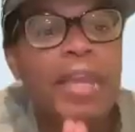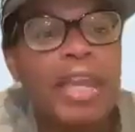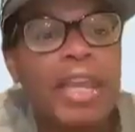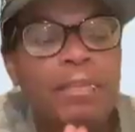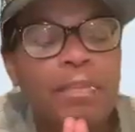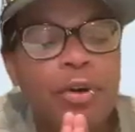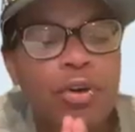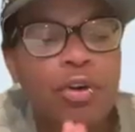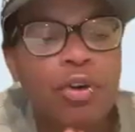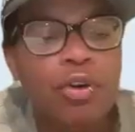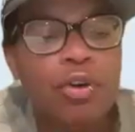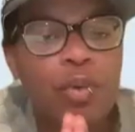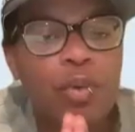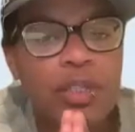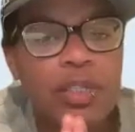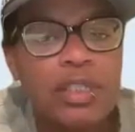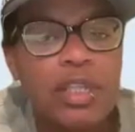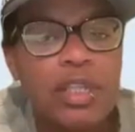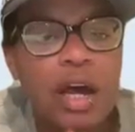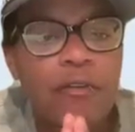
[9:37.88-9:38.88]
people who
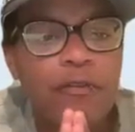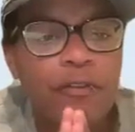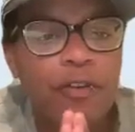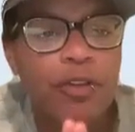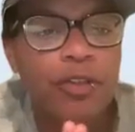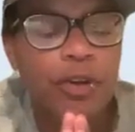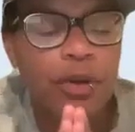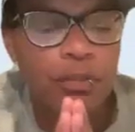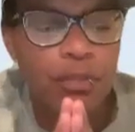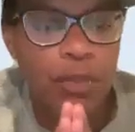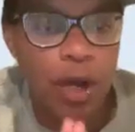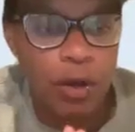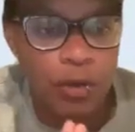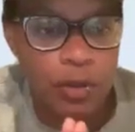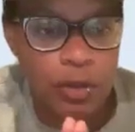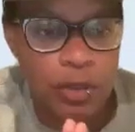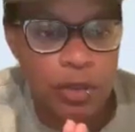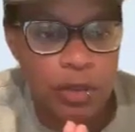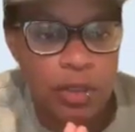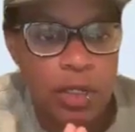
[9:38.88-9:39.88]
will suffer the
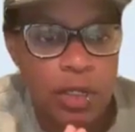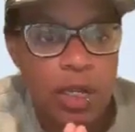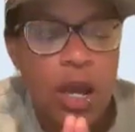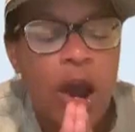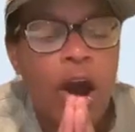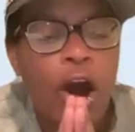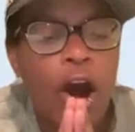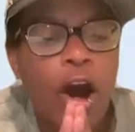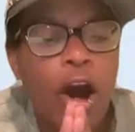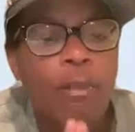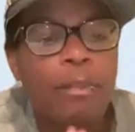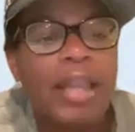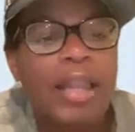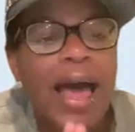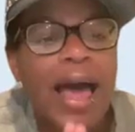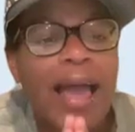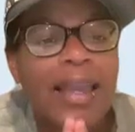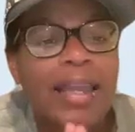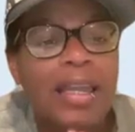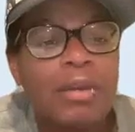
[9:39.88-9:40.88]
most are
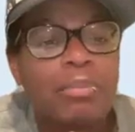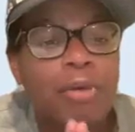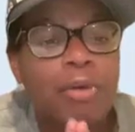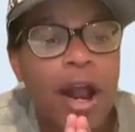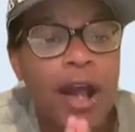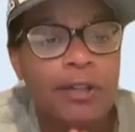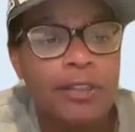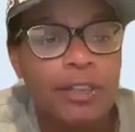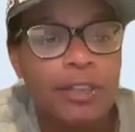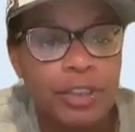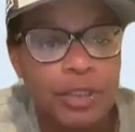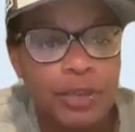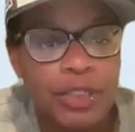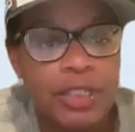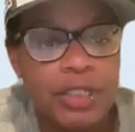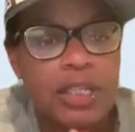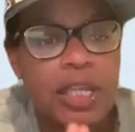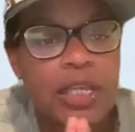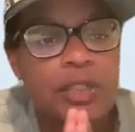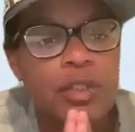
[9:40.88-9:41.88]
Black and brown
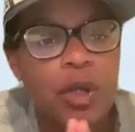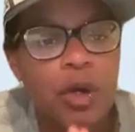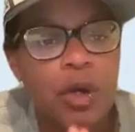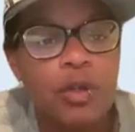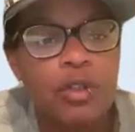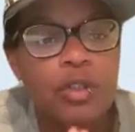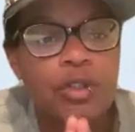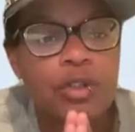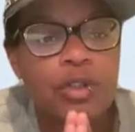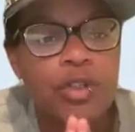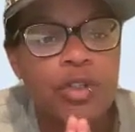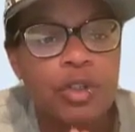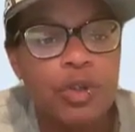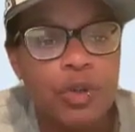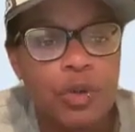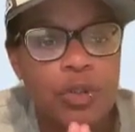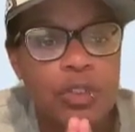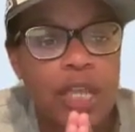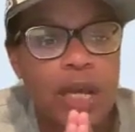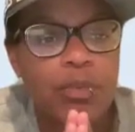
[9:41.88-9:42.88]
students, because those are the
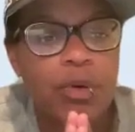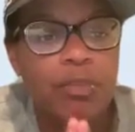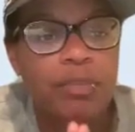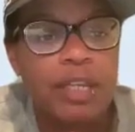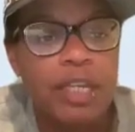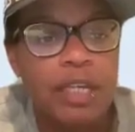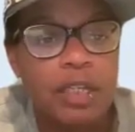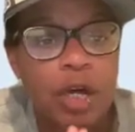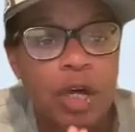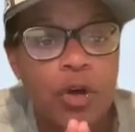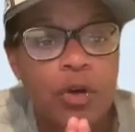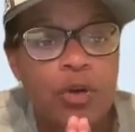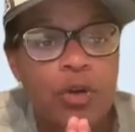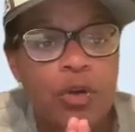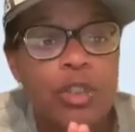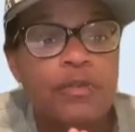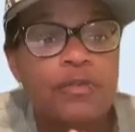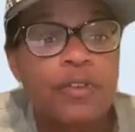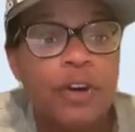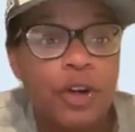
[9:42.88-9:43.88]
schools that would be
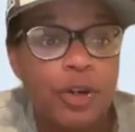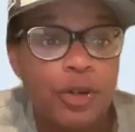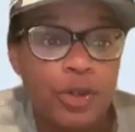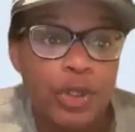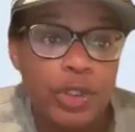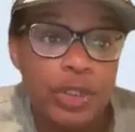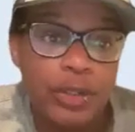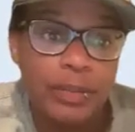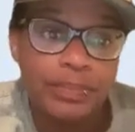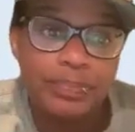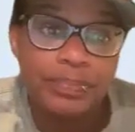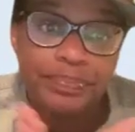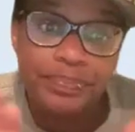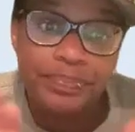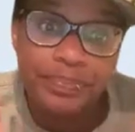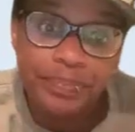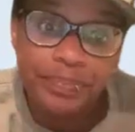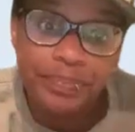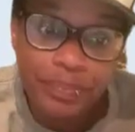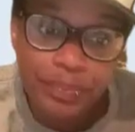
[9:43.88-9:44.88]
closed first.
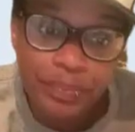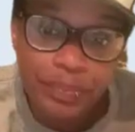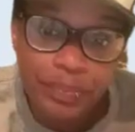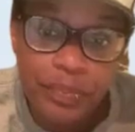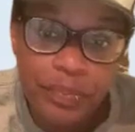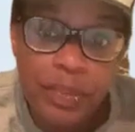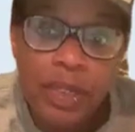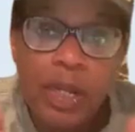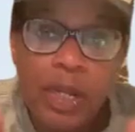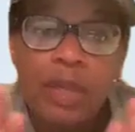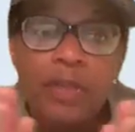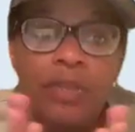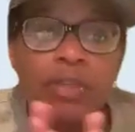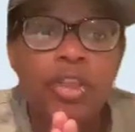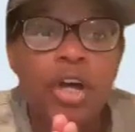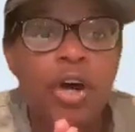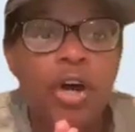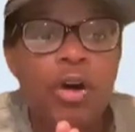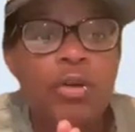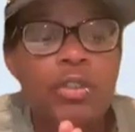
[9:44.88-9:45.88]

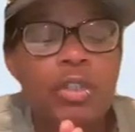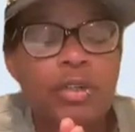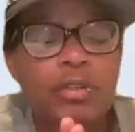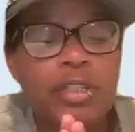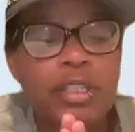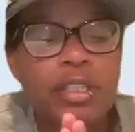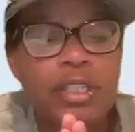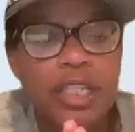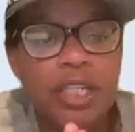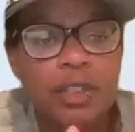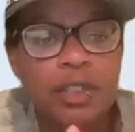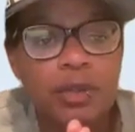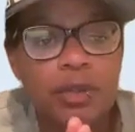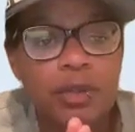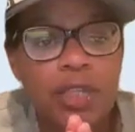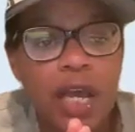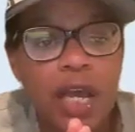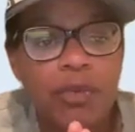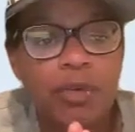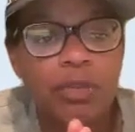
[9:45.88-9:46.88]
Those are the
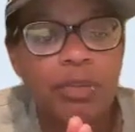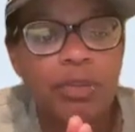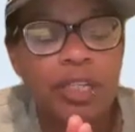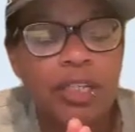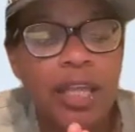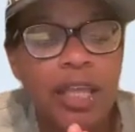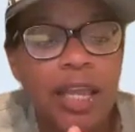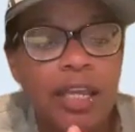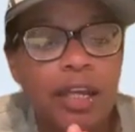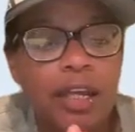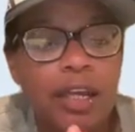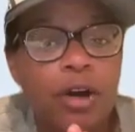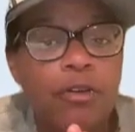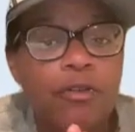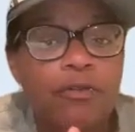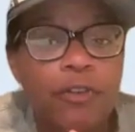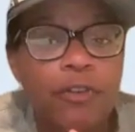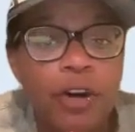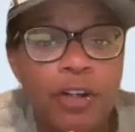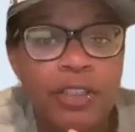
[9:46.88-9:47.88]
teachers that would be let go
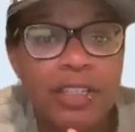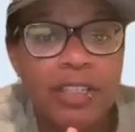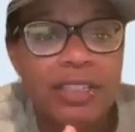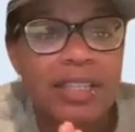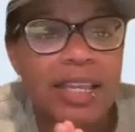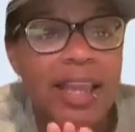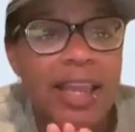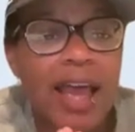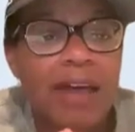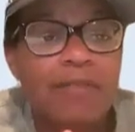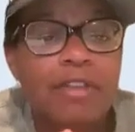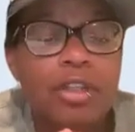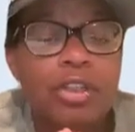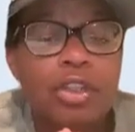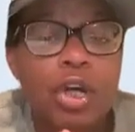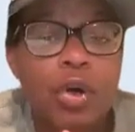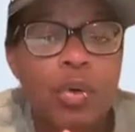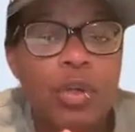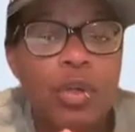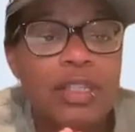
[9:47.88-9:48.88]
first because they have the
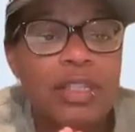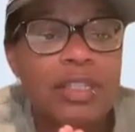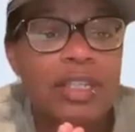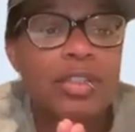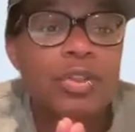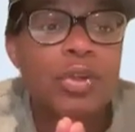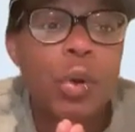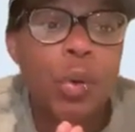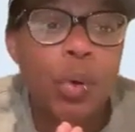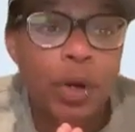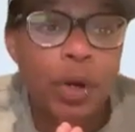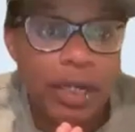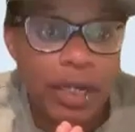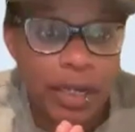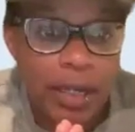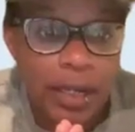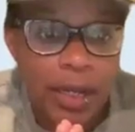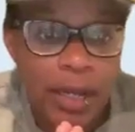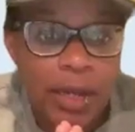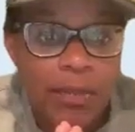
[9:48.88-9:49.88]
lowest seniority.